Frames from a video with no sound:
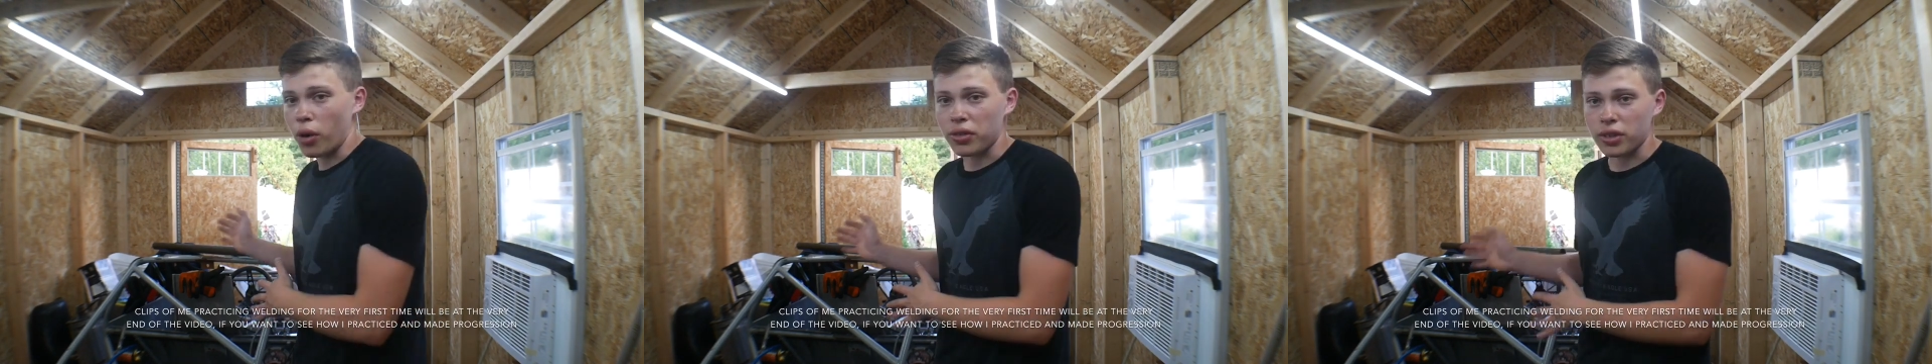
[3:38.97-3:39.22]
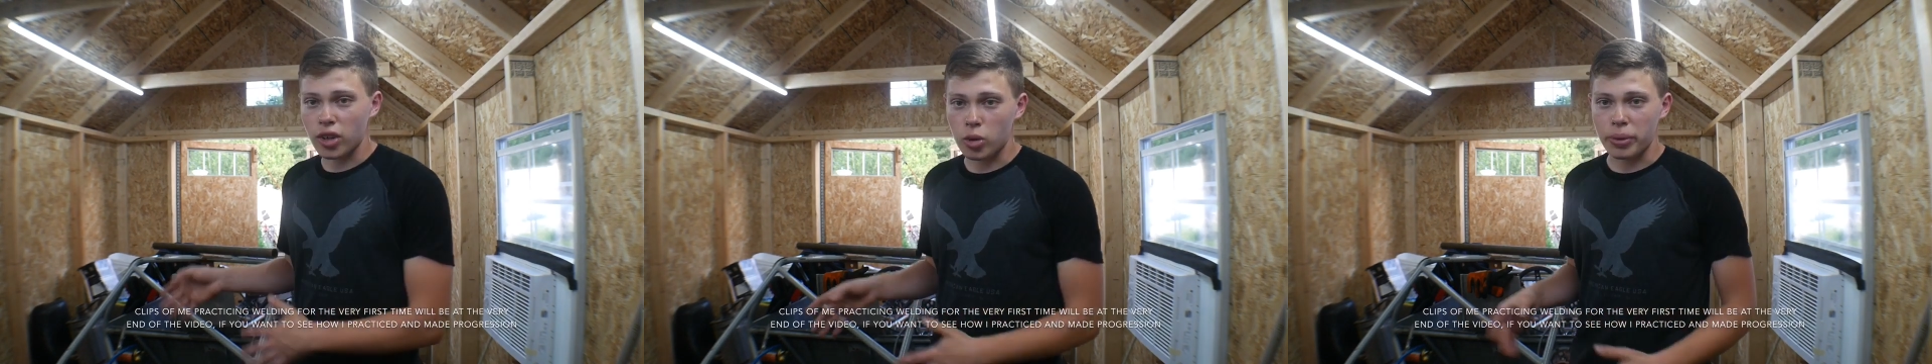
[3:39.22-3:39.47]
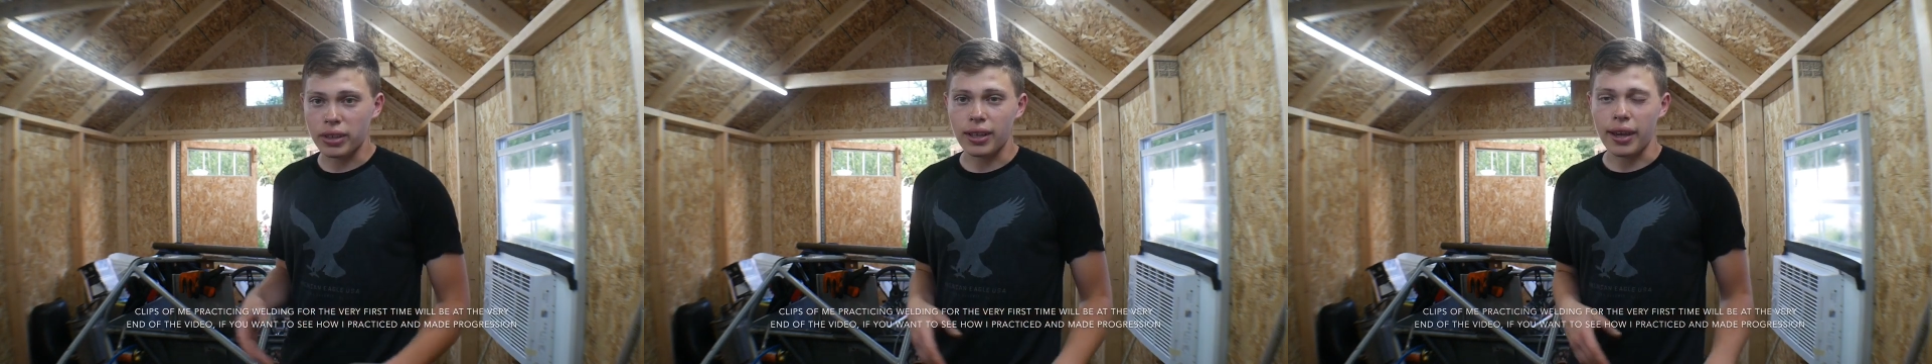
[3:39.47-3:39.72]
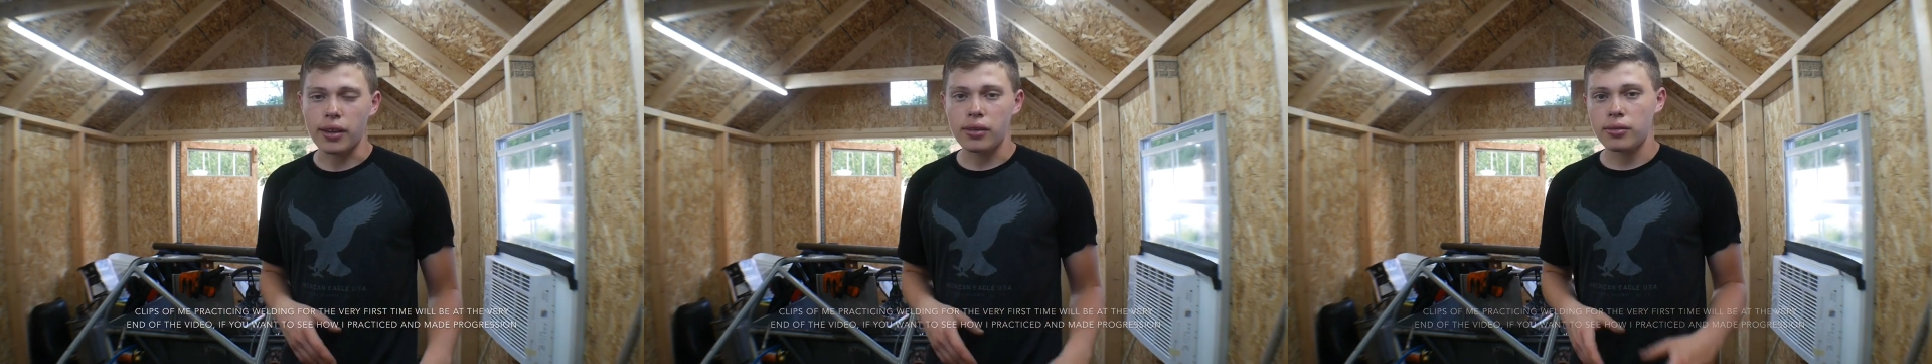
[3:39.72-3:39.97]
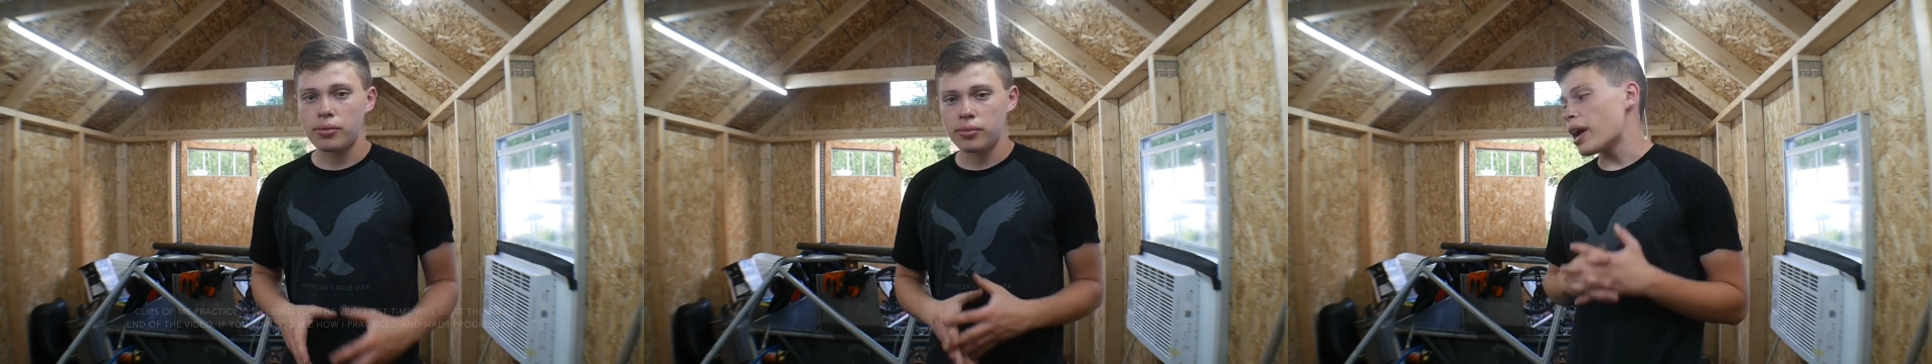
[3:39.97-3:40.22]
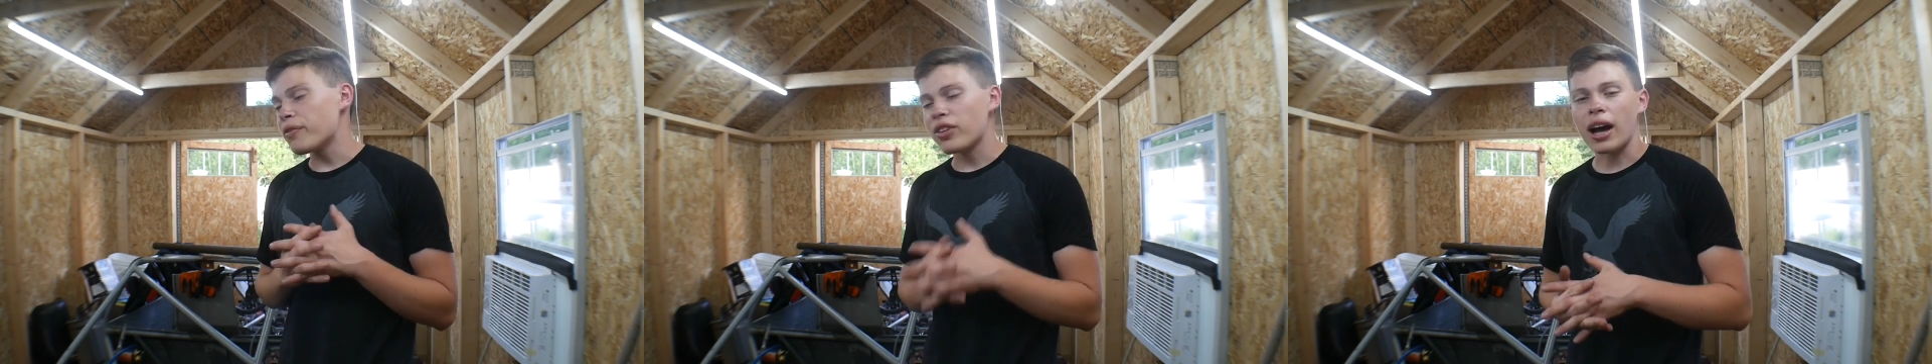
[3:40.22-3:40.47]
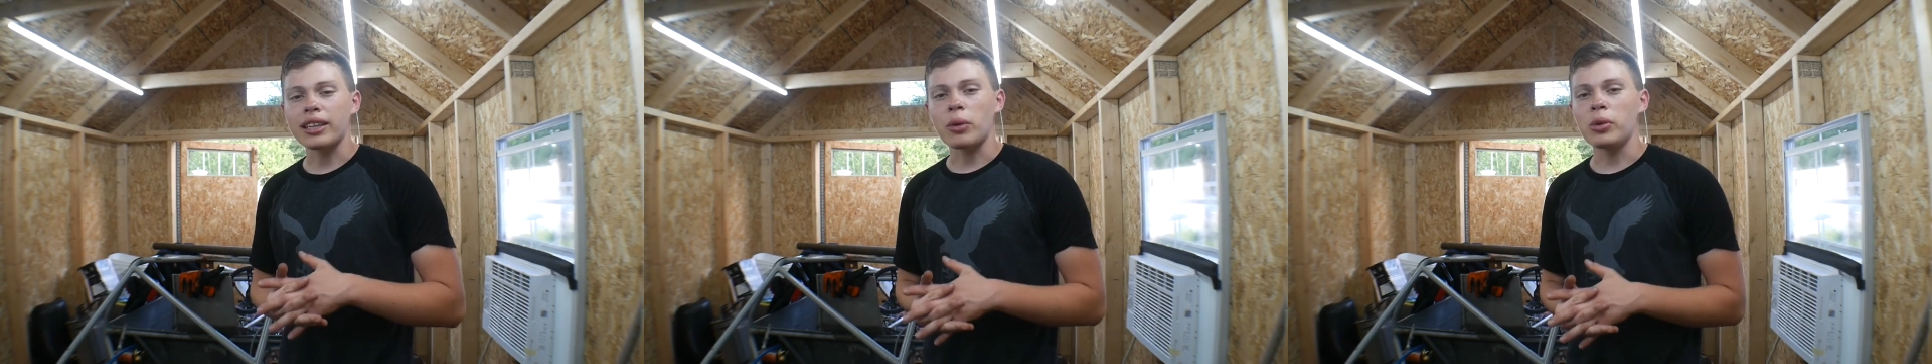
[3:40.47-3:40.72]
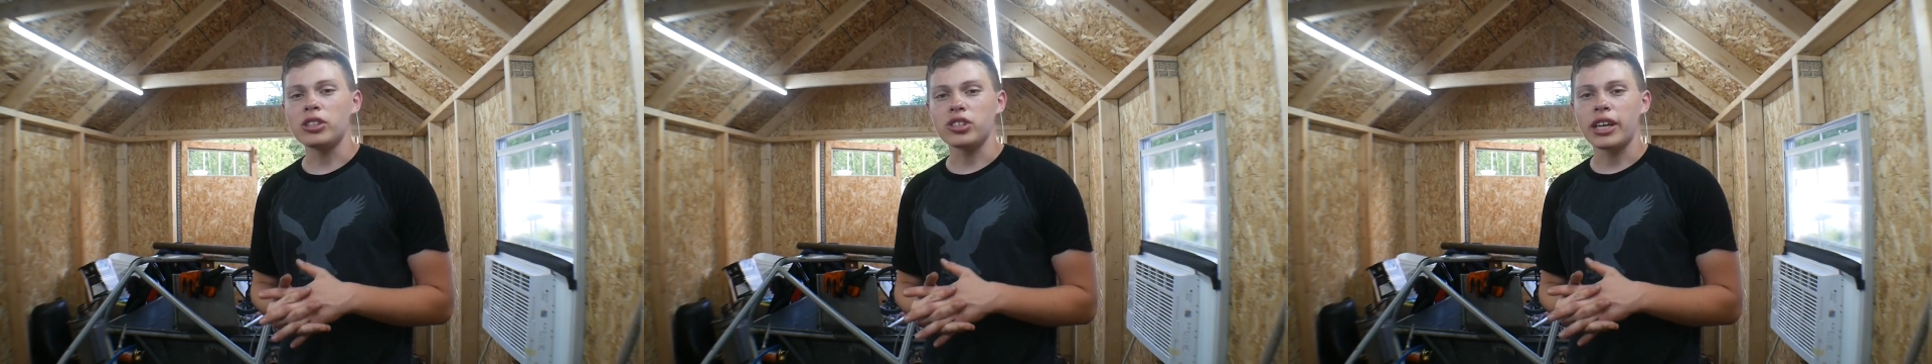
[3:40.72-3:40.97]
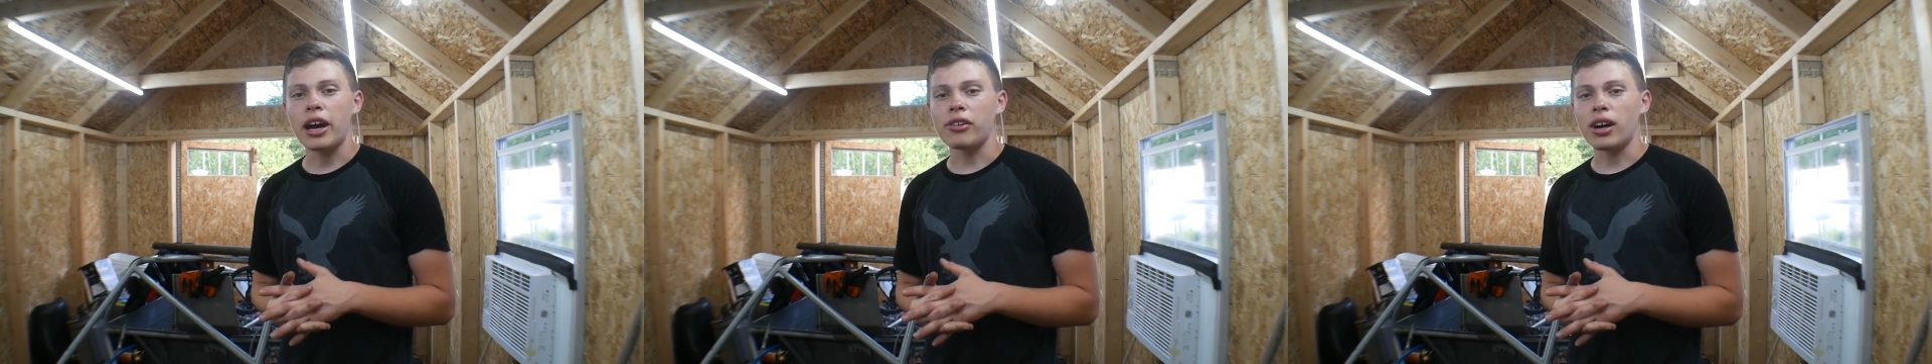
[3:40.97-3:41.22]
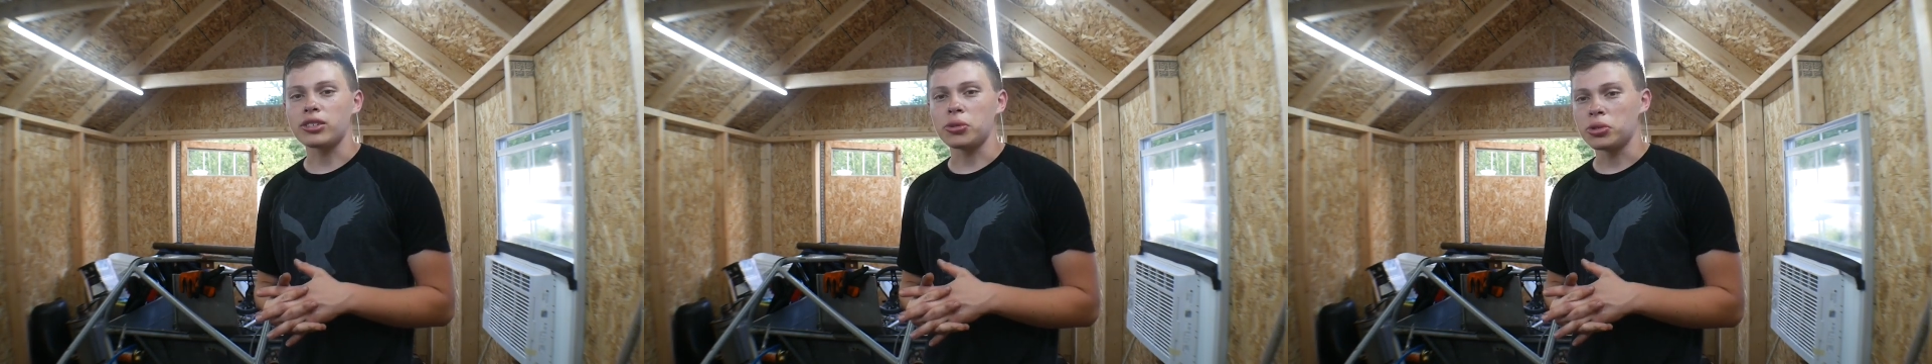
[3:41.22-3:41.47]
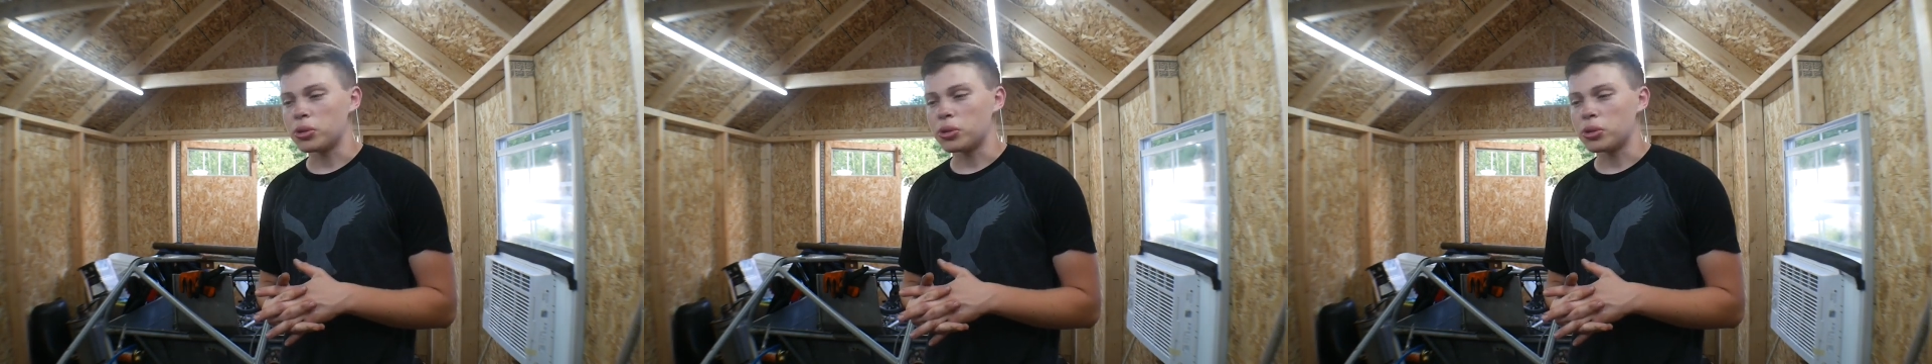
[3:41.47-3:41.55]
off a little bit late. If not, then we can just carry on to